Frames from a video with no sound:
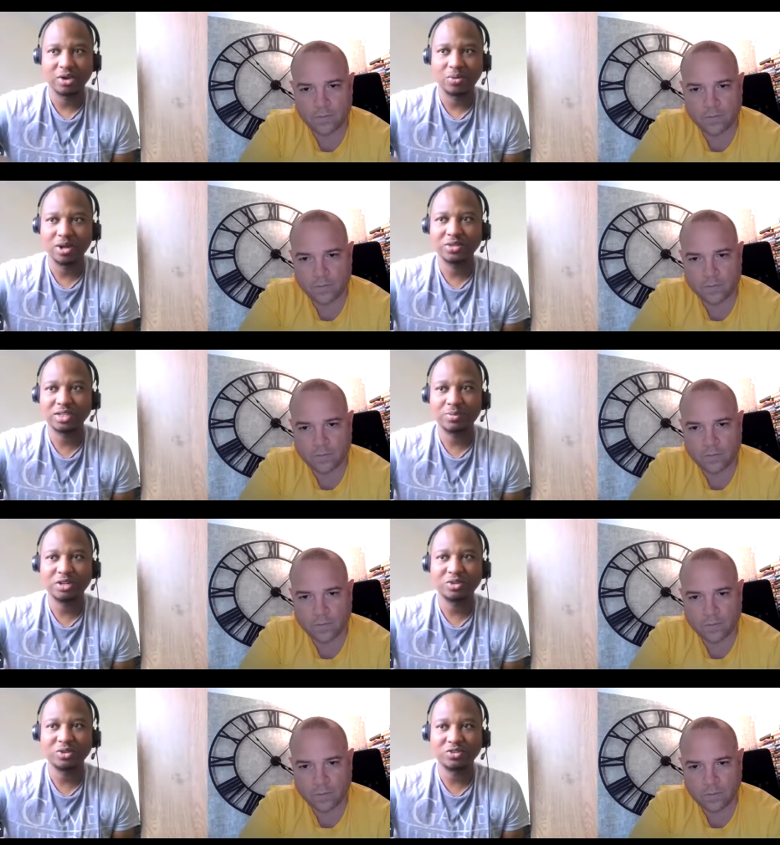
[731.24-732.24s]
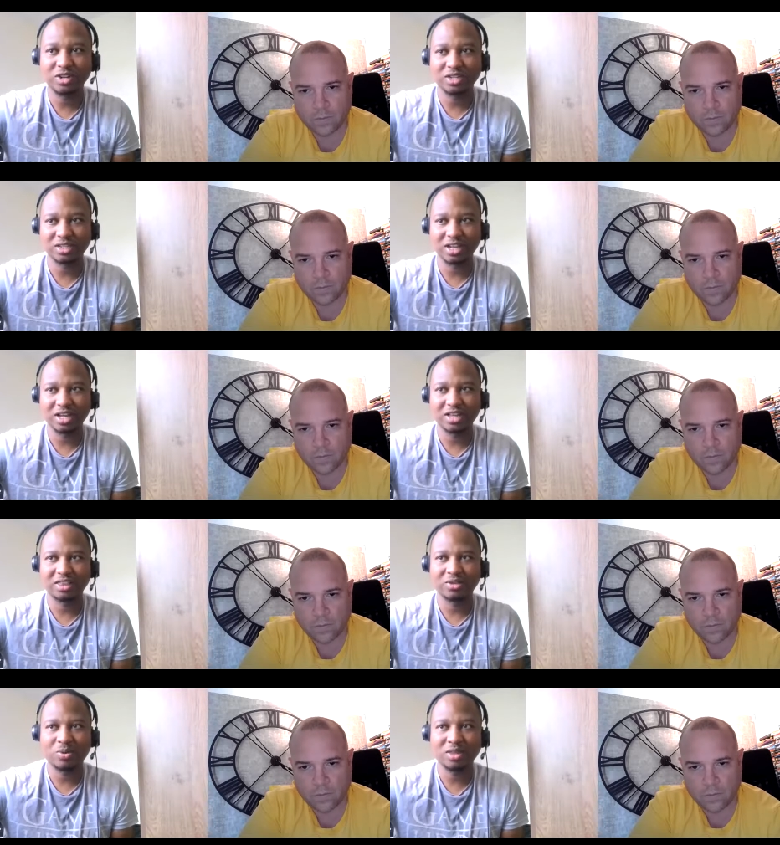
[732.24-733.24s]
Speaker 1: whilst I'm on a contract,
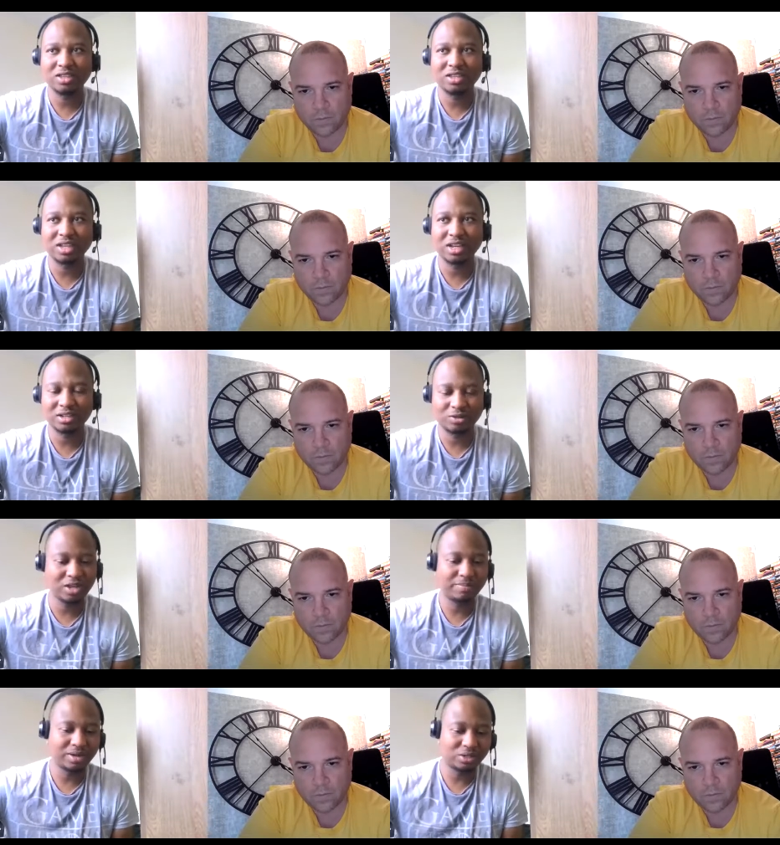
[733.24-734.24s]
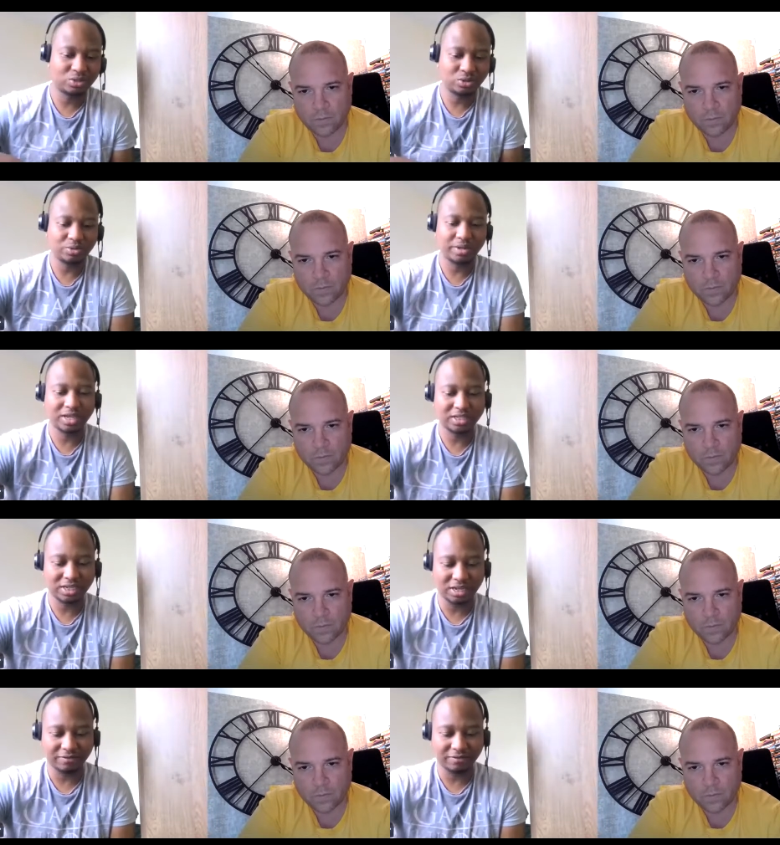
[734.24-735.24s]
the one thing that, going back to the way I
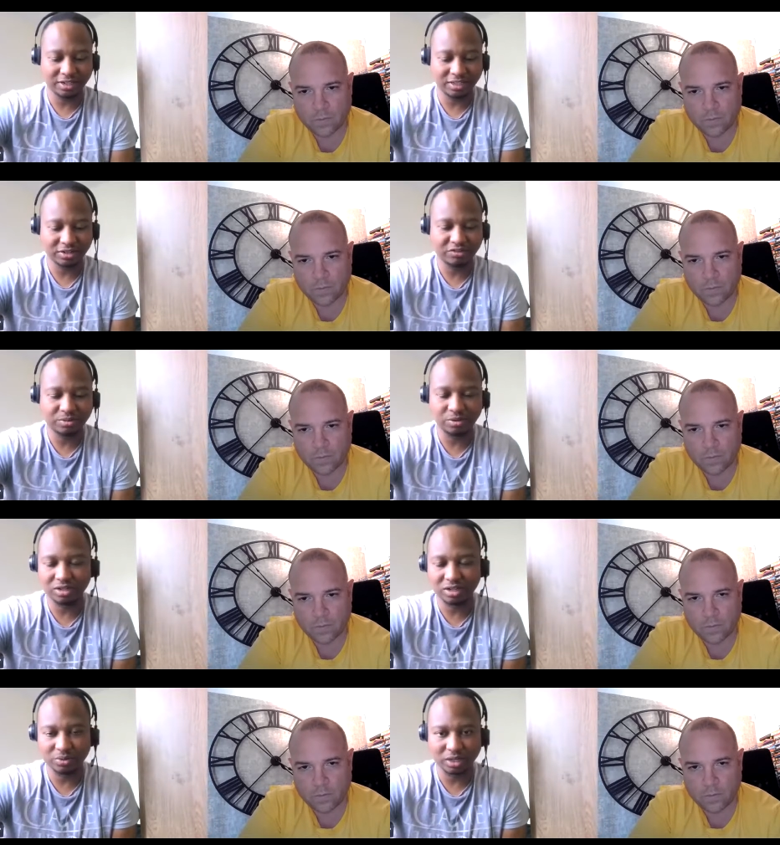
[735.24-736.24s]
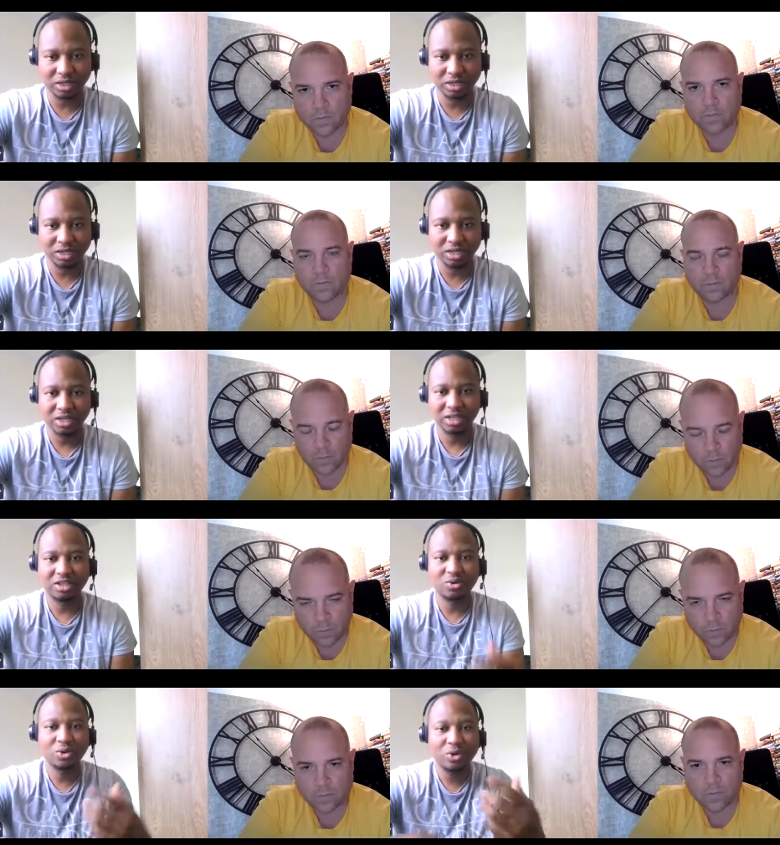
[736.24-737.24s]
said, I've learned Terraform within a week,
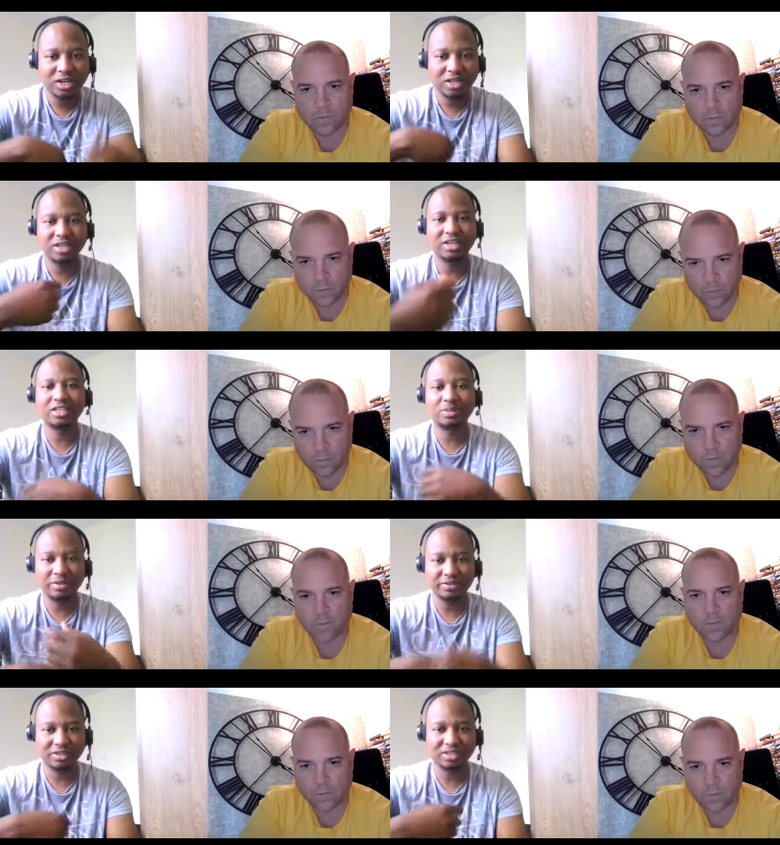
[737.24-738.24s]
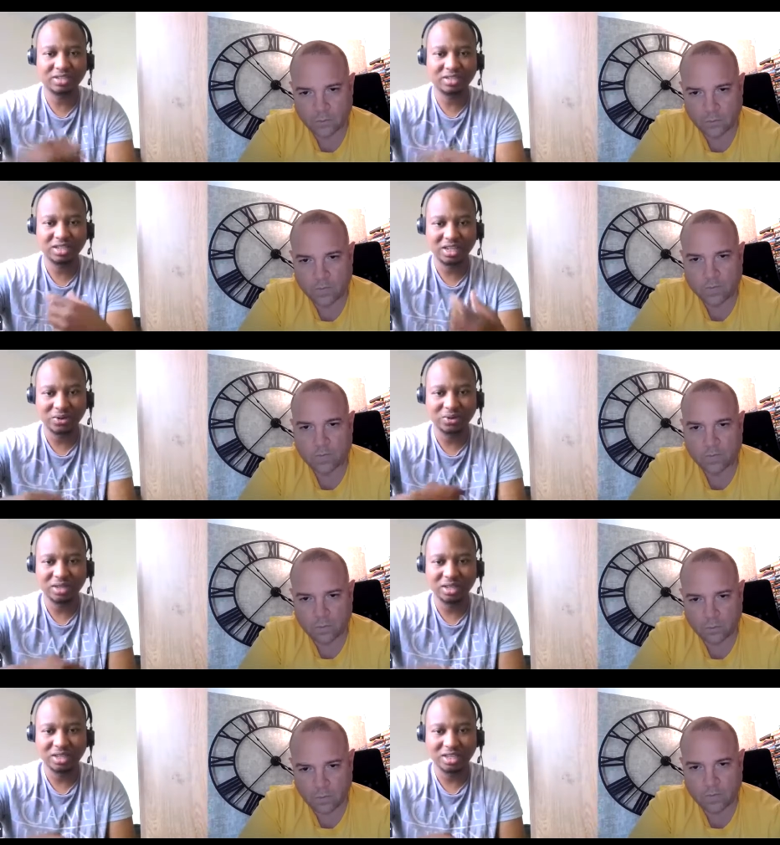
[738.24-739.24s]
the whole learning experience, you know,
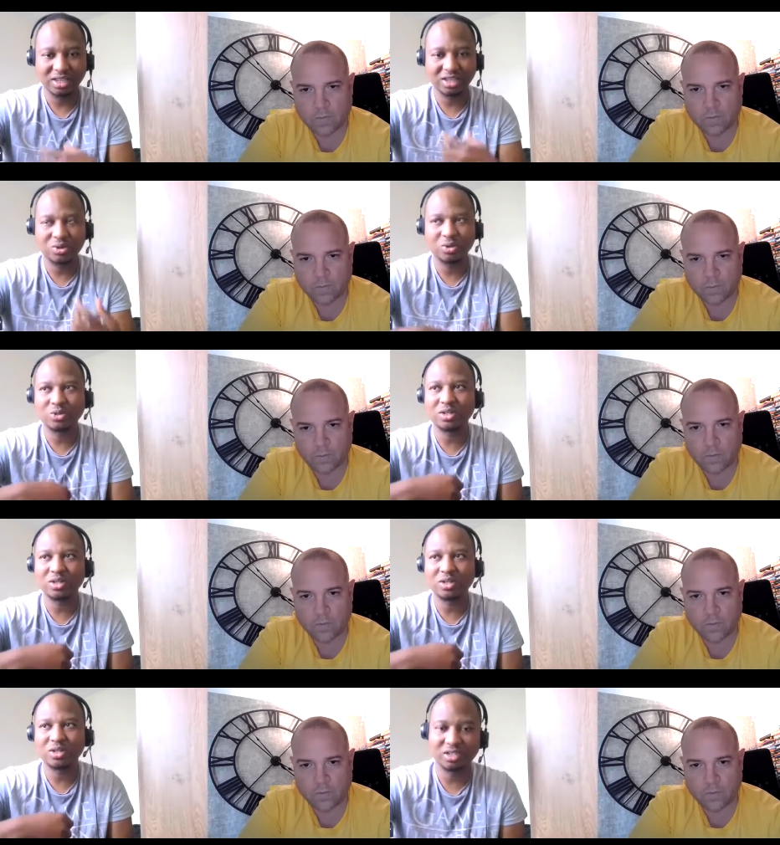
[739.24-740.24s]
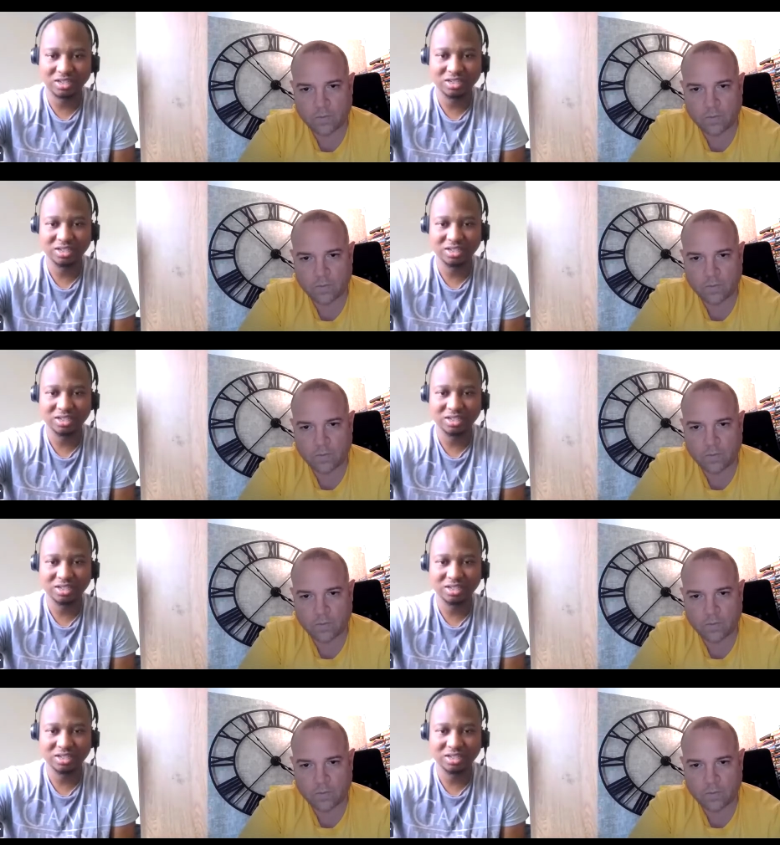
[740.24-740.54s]
it goes on a hundred.